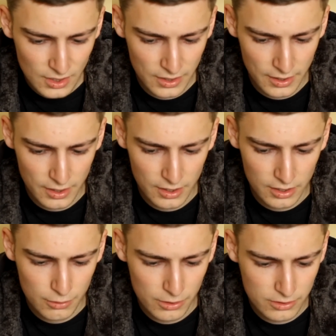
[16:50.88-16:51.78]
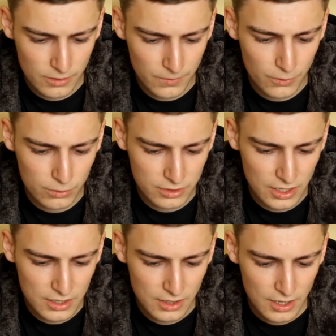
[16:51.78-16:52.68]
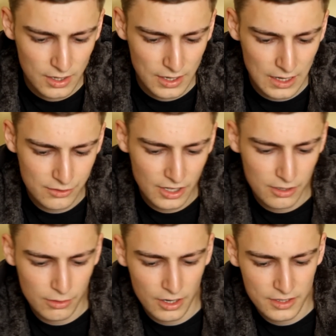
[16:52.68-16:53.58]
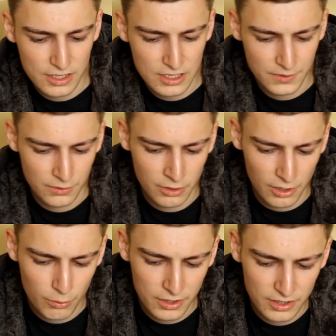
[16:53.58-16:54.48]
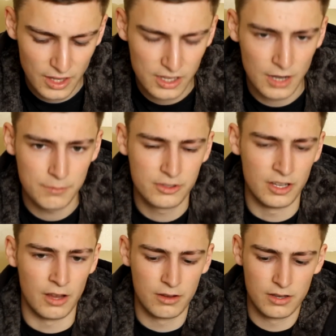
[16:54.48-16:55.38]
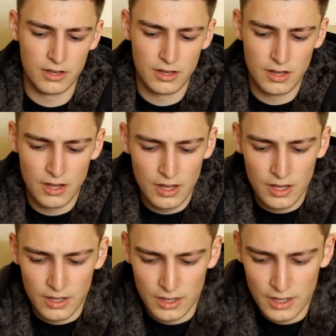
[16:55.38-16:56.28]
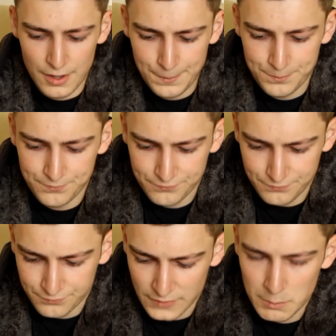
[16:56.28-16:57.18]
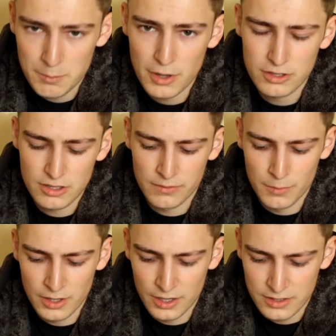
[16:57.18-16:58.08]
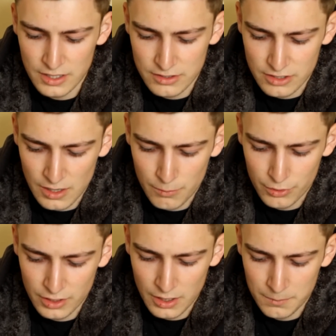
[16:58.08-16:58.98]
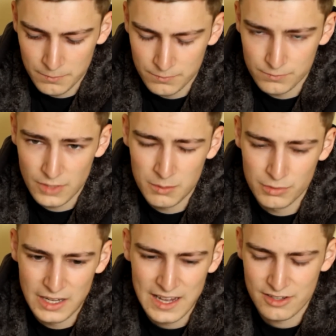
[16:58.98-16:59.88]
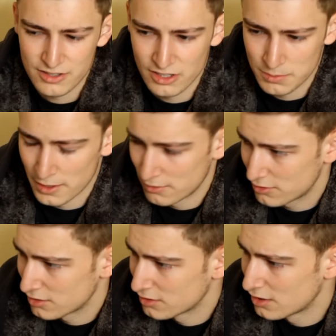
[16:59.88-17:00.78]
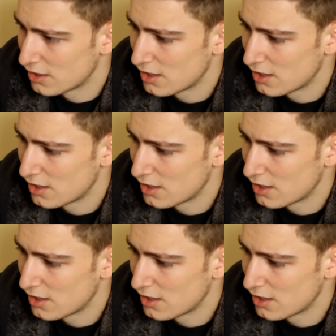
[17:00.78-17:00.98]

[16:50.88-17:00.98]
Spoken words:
Question 14. How do you get your ideas for work? When do they come to you? I mean, most of my ideas come when I'm relaxed, I suppose, and